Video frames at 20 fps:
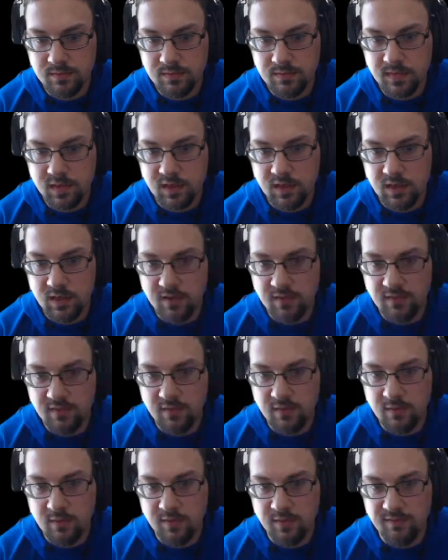Okay, so
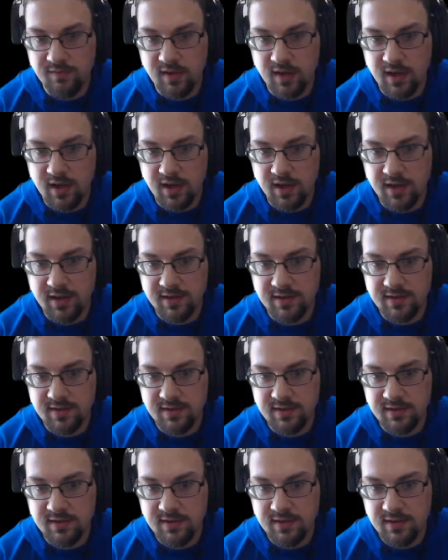we've got
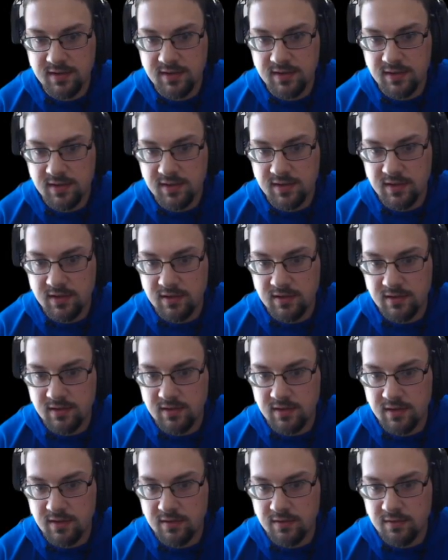
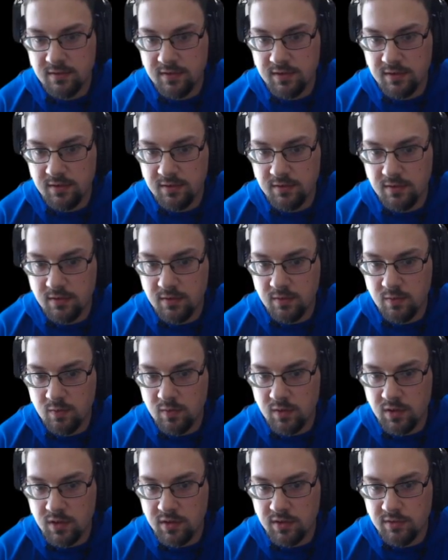another hero
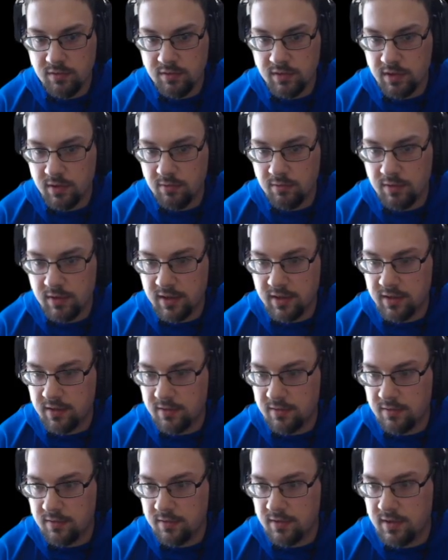wandering
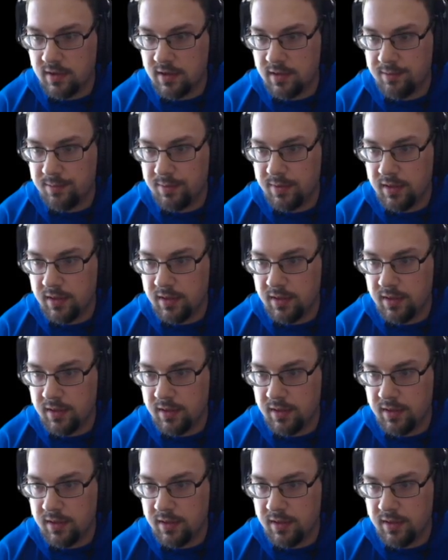around up